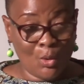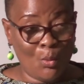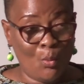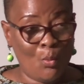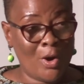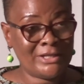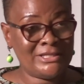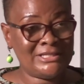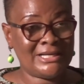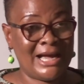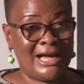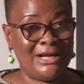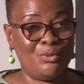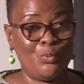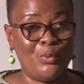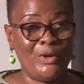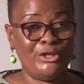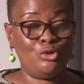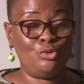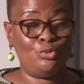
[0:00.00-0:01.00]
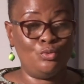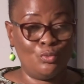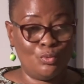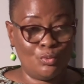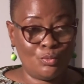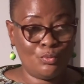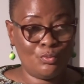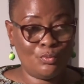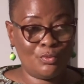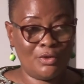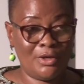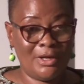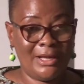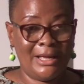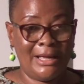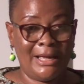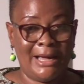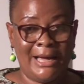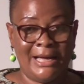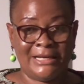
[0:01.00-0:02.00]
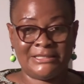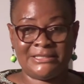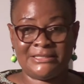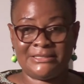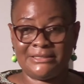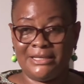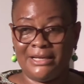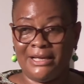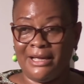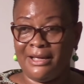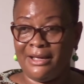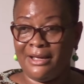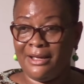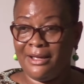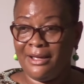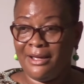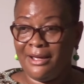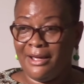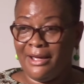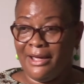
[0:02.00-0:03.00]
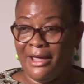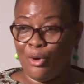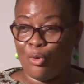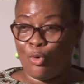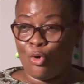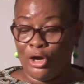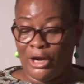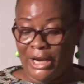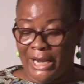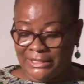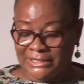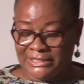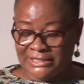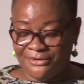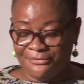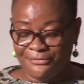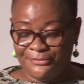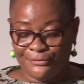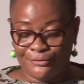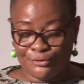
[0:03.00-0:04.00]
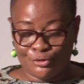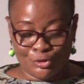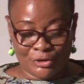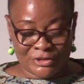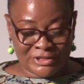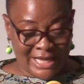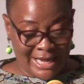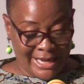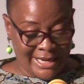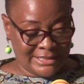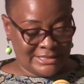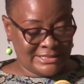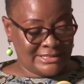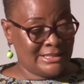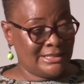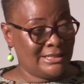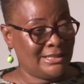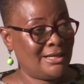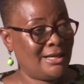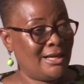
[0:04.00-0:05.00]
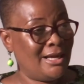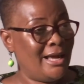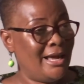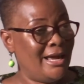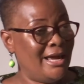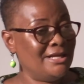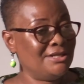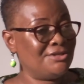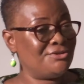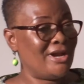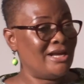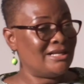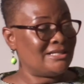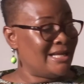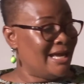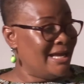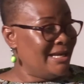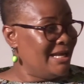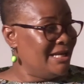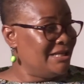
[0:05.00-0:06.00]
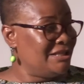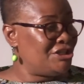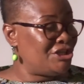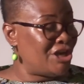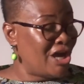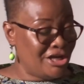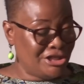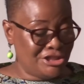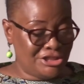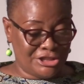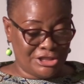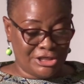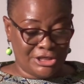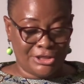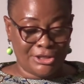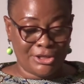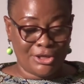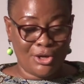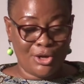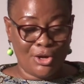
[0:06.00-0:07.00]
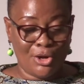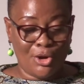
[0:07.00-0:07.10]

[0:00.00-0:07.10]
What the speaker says: What can we do as a collective society interested in changing